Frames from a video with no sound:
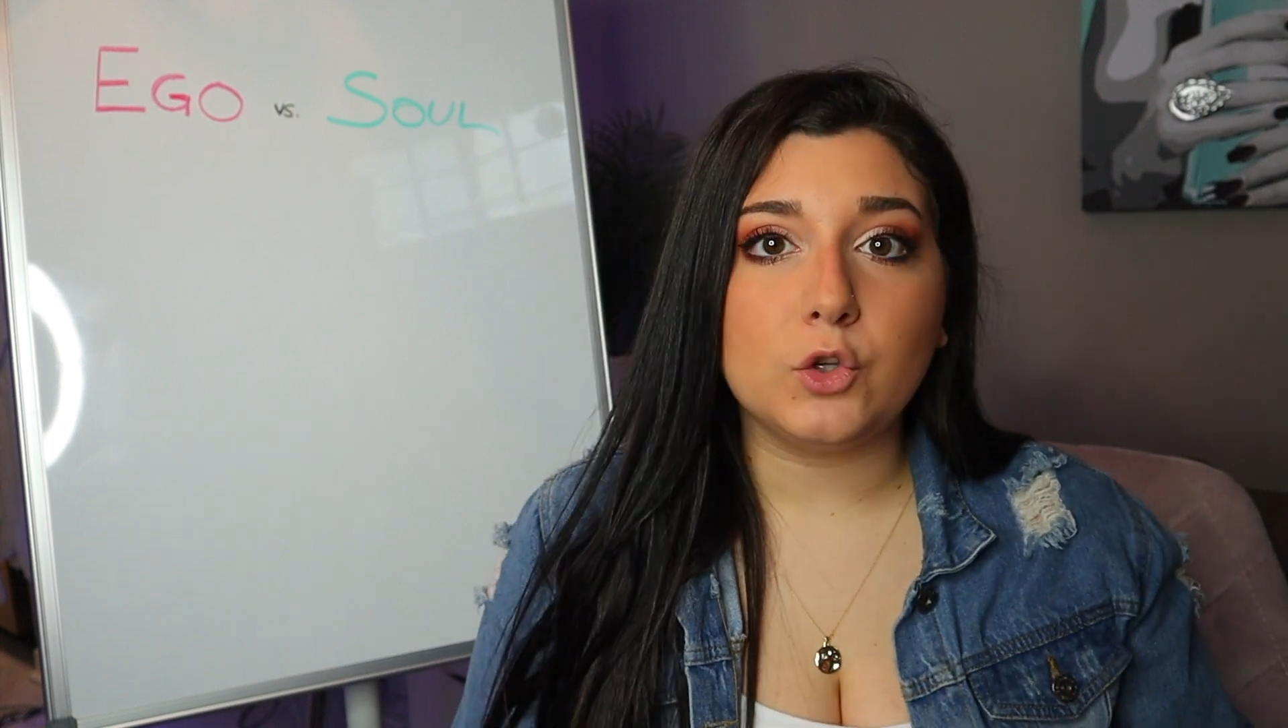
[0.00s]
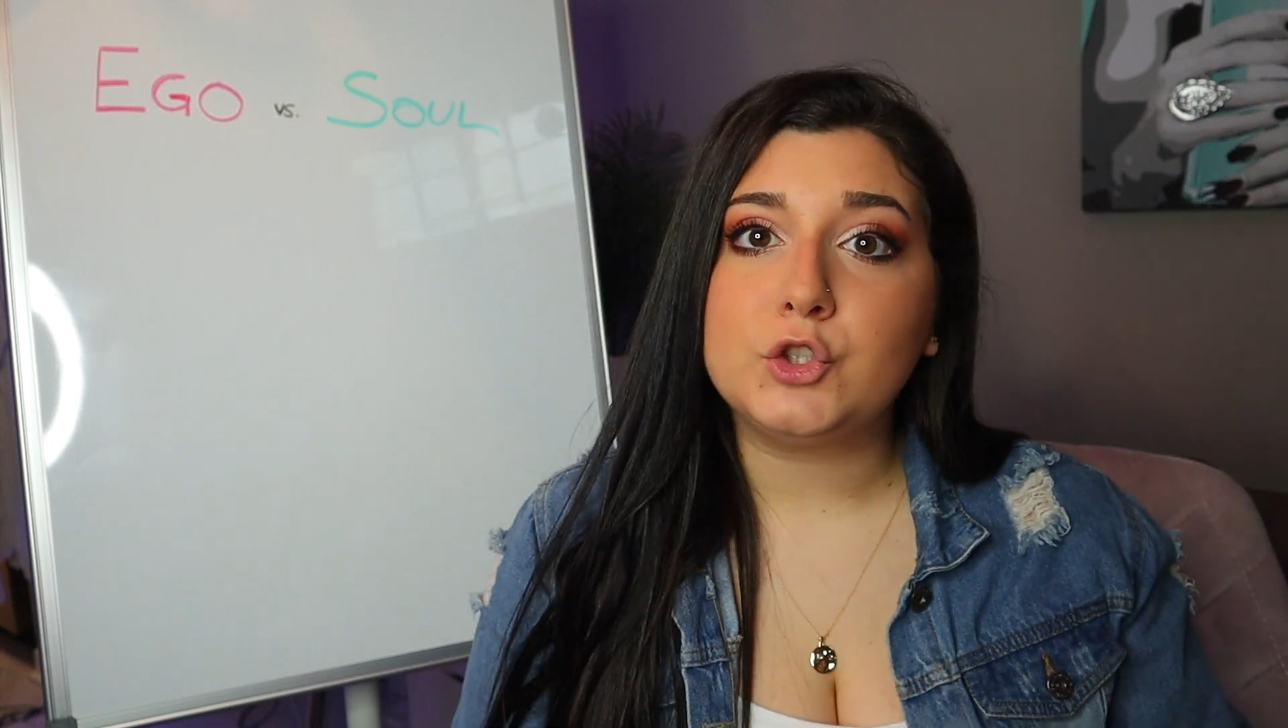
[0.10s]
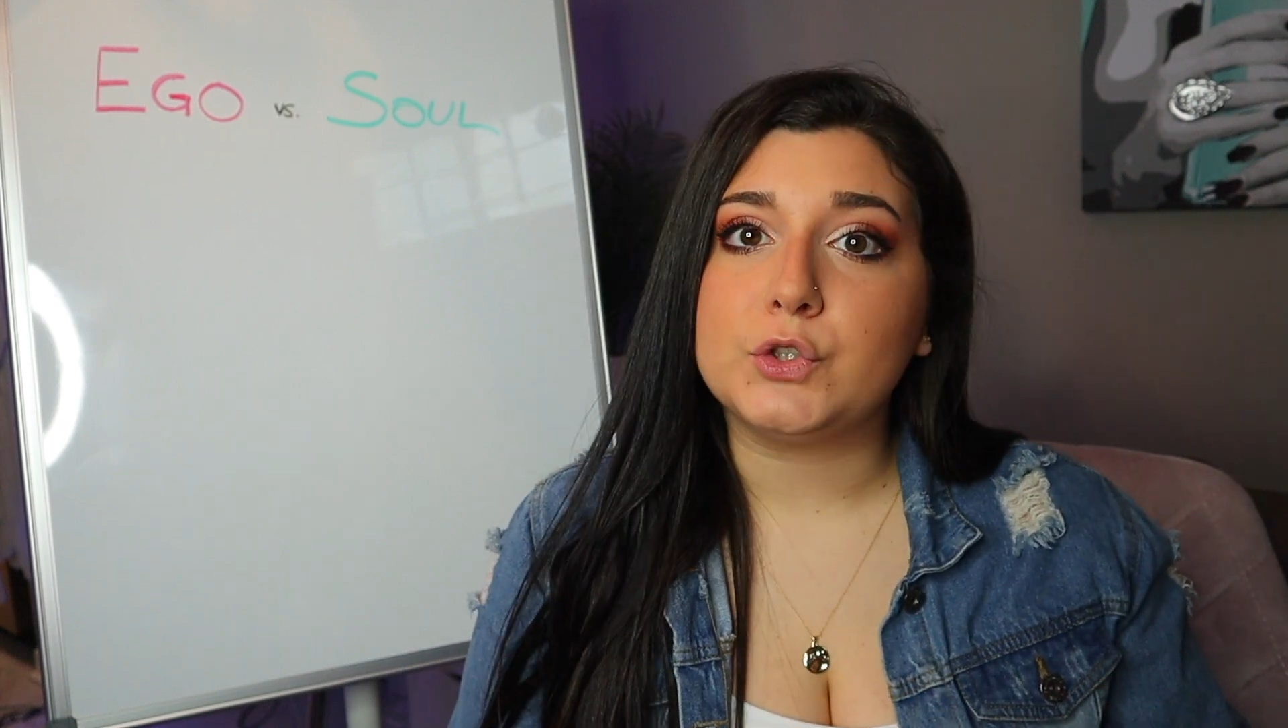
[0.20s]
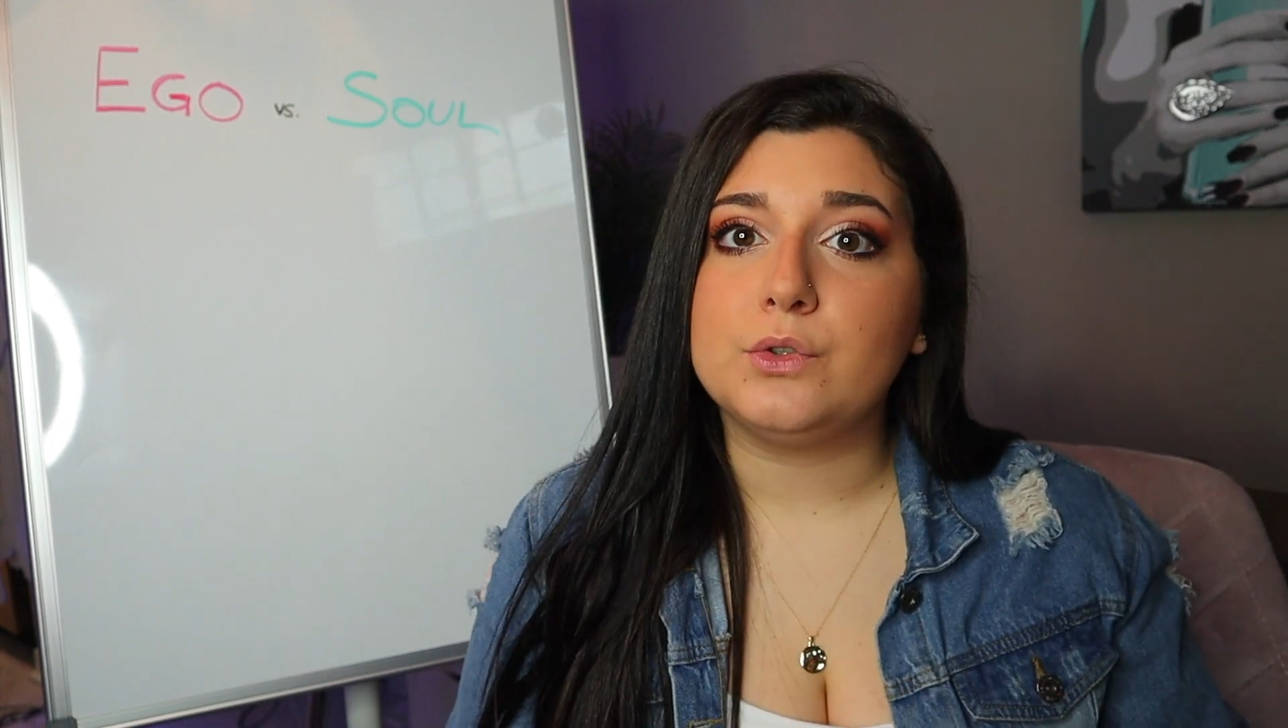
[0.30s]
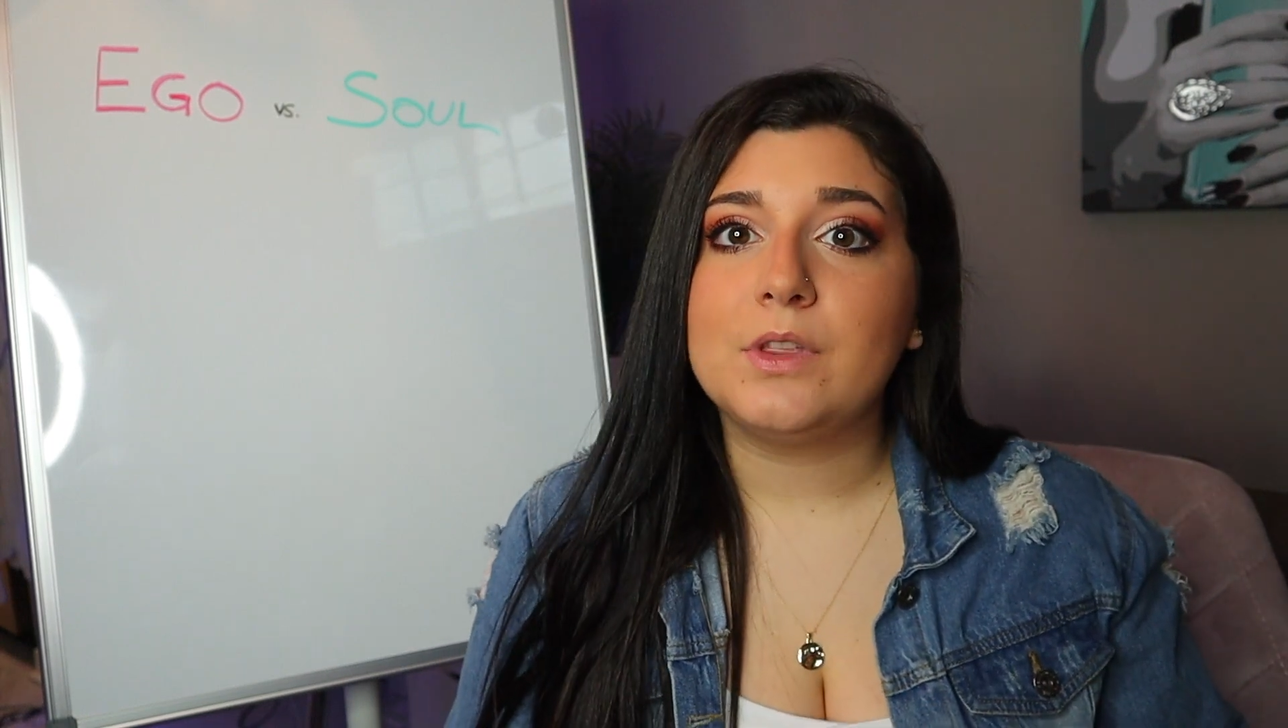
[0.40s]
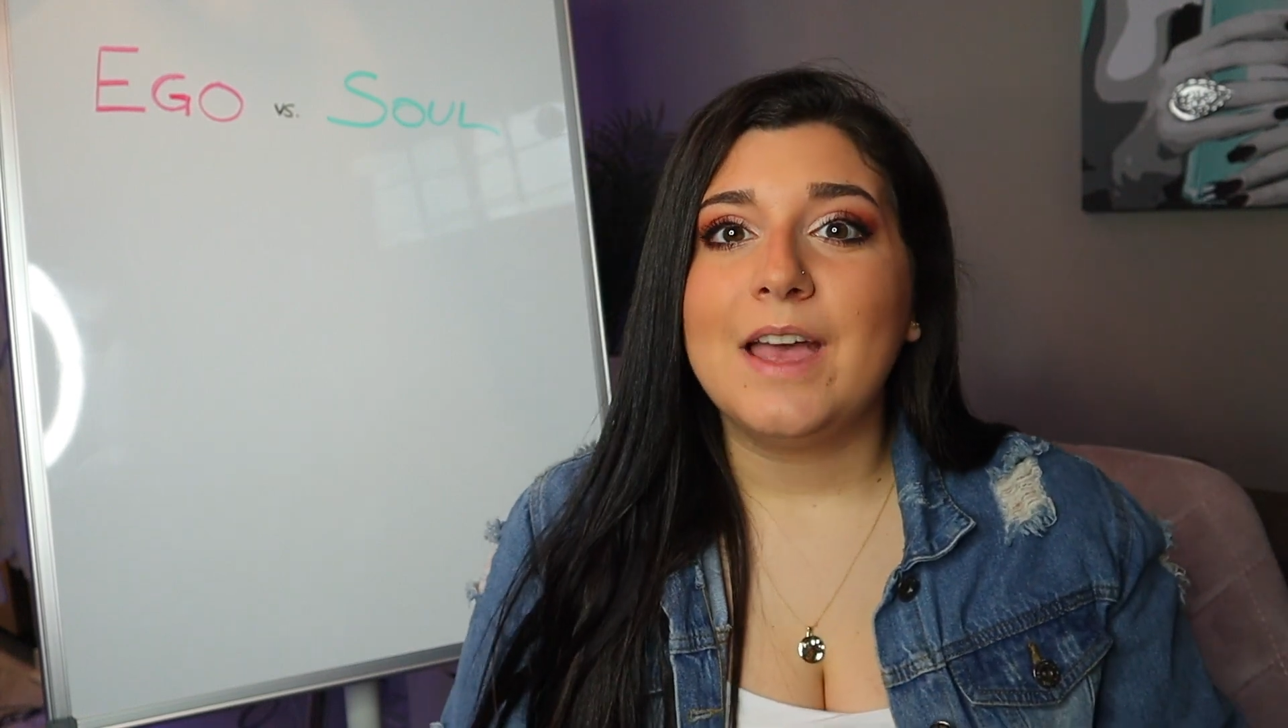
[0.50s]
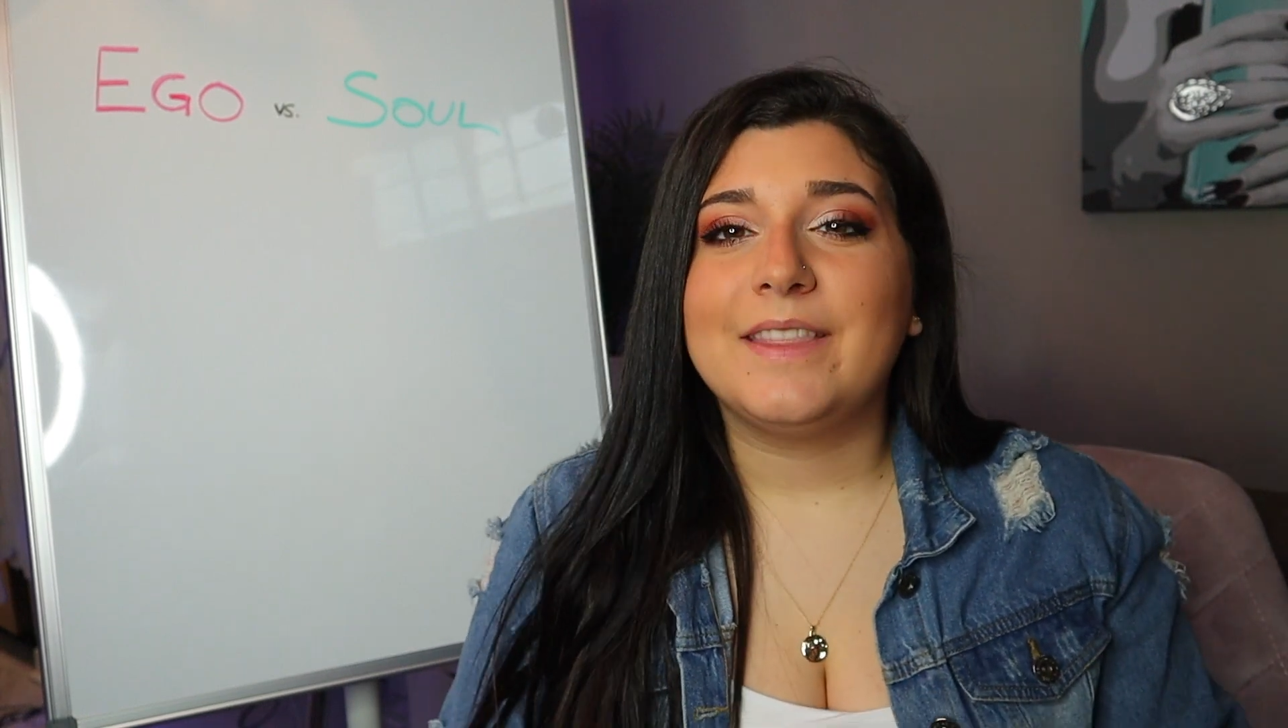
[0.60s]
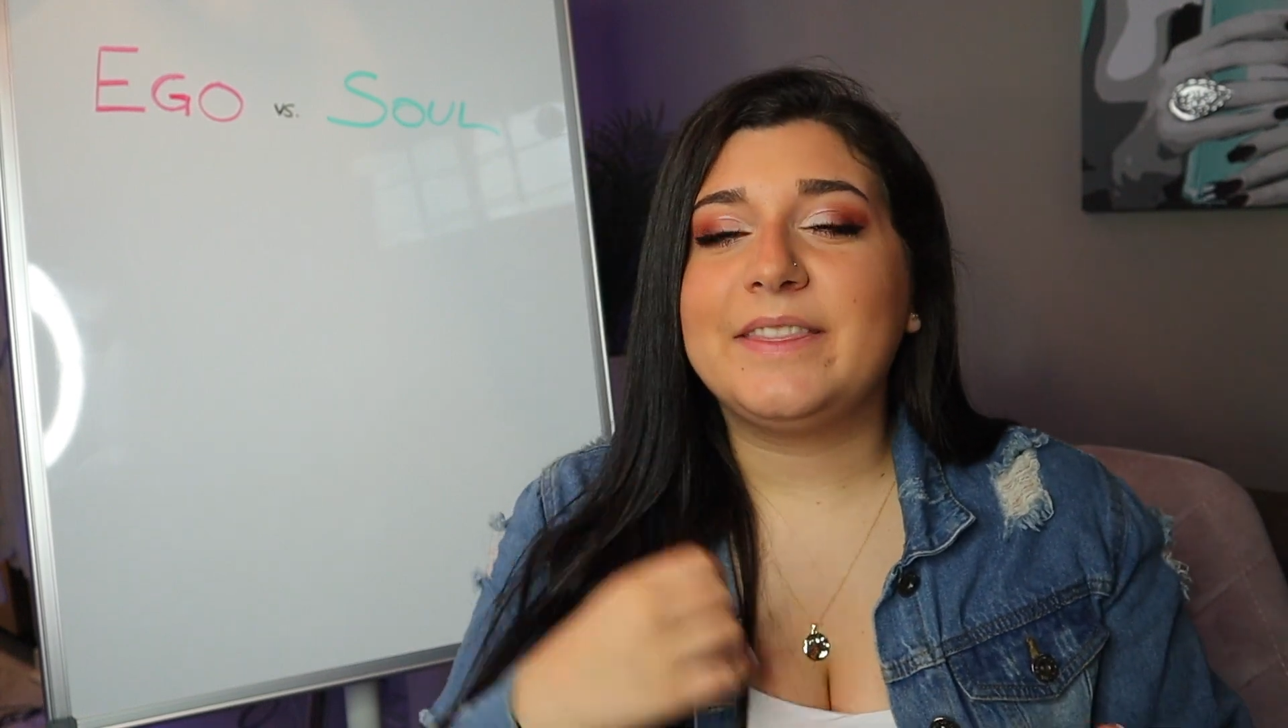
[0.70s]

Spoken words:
truth,